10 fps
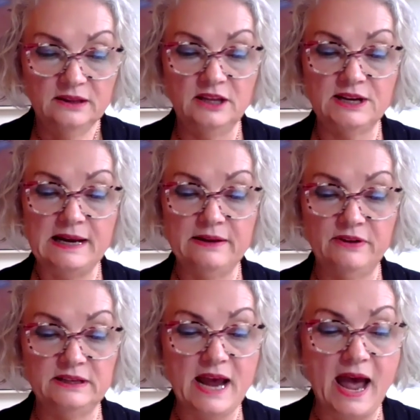the
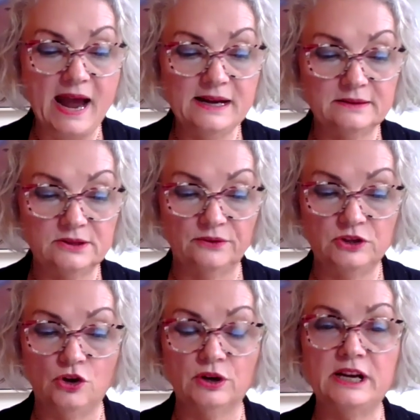relevant acts
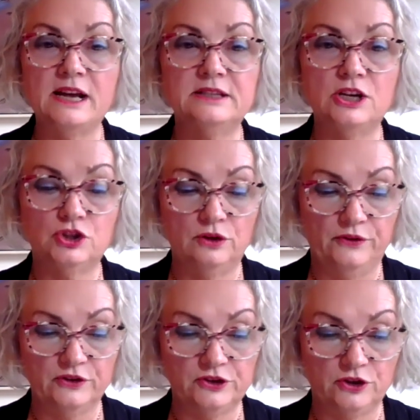of the
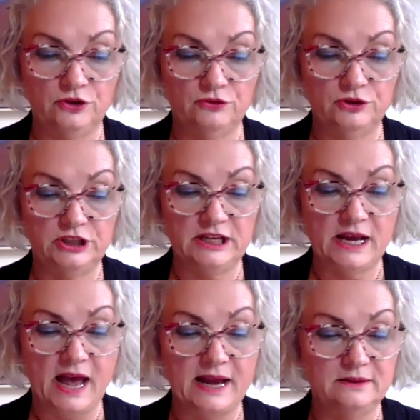Organization for
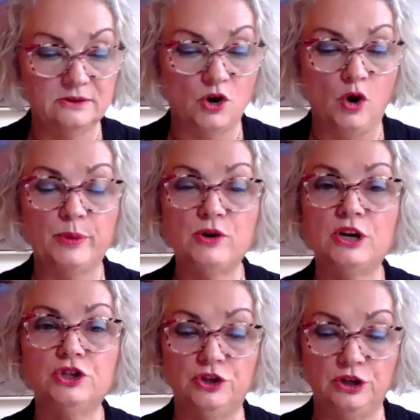Security and
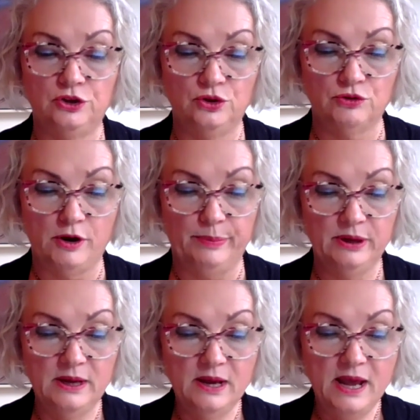Cooperation in Europe,